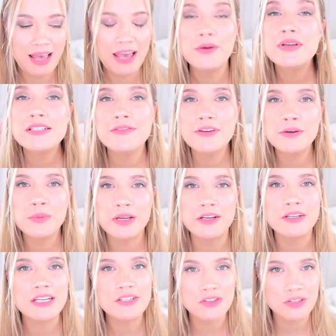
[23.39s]
I always feel
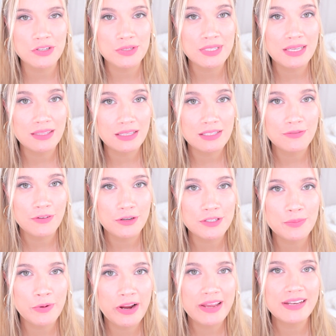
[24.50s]
weird introducing this
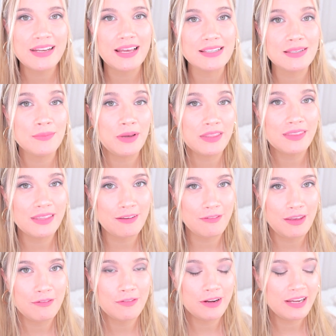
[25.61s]
first brand as a monthly
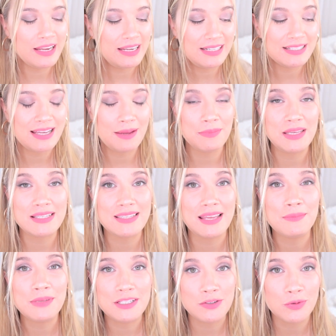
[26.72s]
favorite anytime they
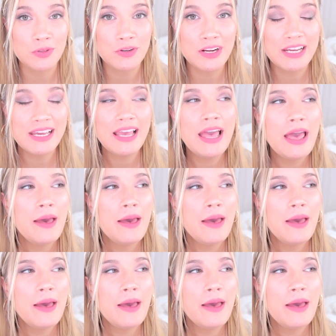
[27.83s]
send me jewelry